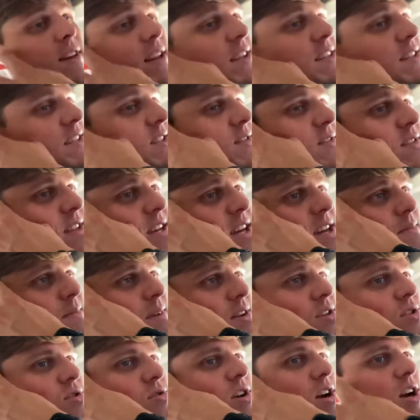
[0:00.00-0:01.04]
and stuff like that in my
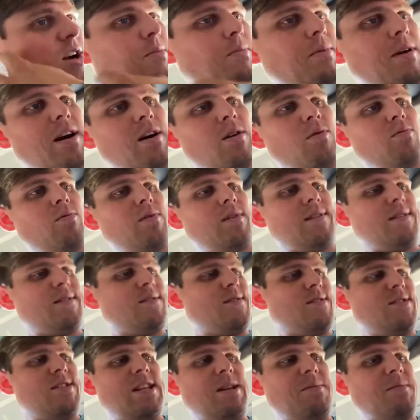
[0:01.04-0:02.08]
truck, but I don't really
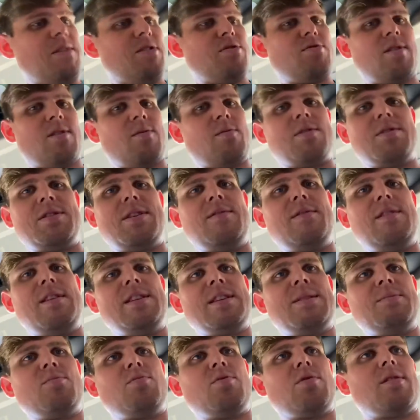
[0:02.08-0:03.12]
just sit in my truck and watch
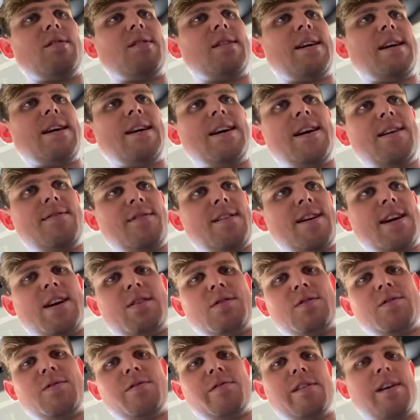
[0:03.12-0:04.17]
DVDs anymore. I have a
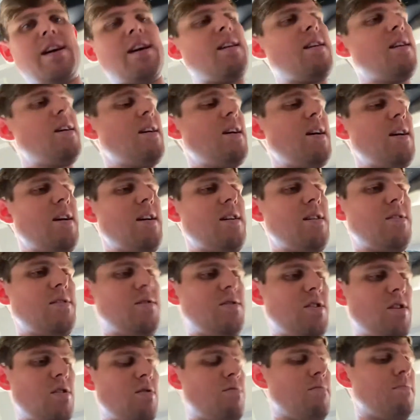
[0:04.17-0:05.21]
house for that.
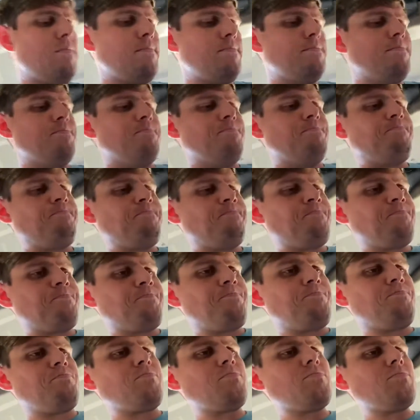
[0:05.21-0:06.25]
So
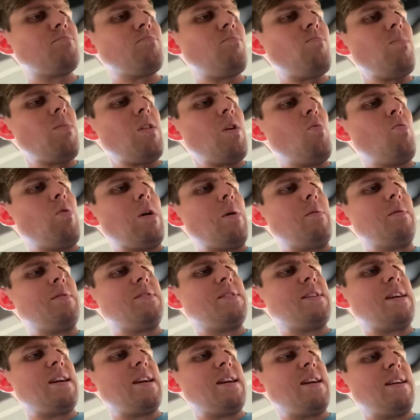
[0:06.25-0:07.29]
what I would
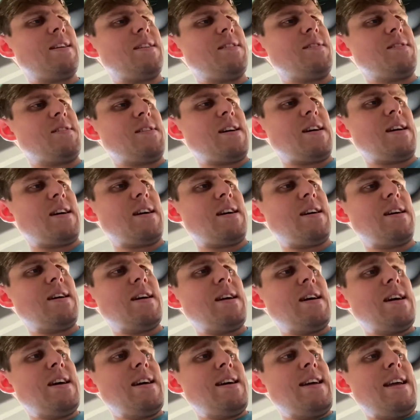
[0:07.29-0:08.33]
say is
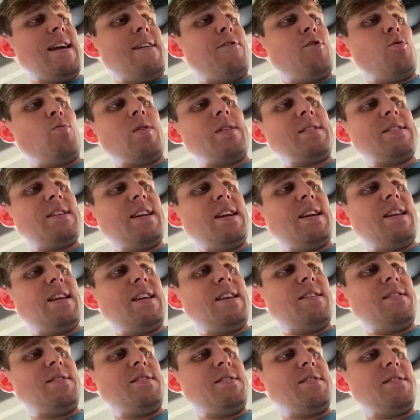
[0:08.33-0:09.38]
if you want
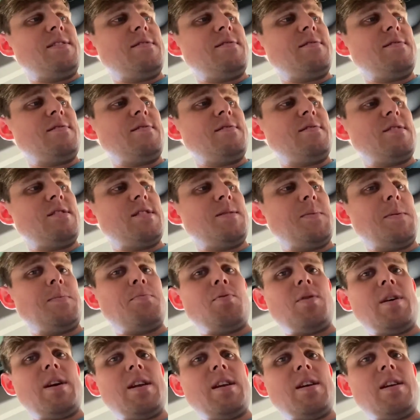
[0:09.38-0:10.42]
CDs to be
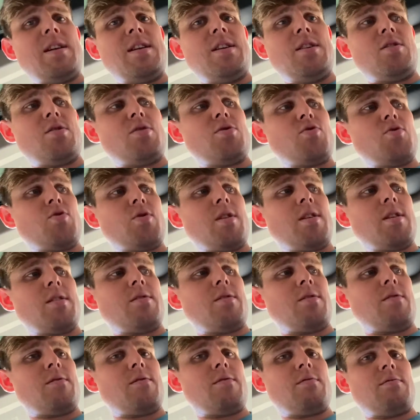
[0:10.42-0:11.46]
played in your truck
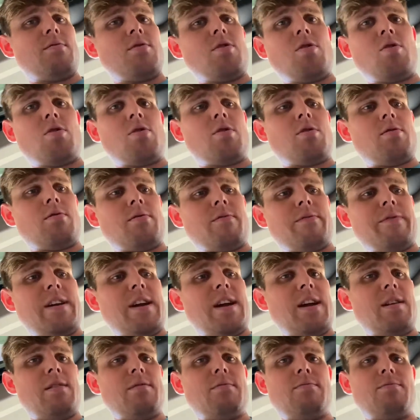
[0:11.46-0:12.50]
or car or
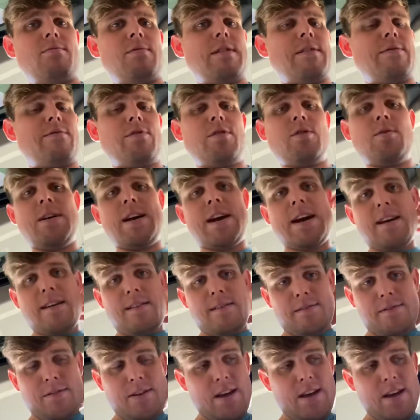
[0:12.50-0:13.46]
van, whatever you have,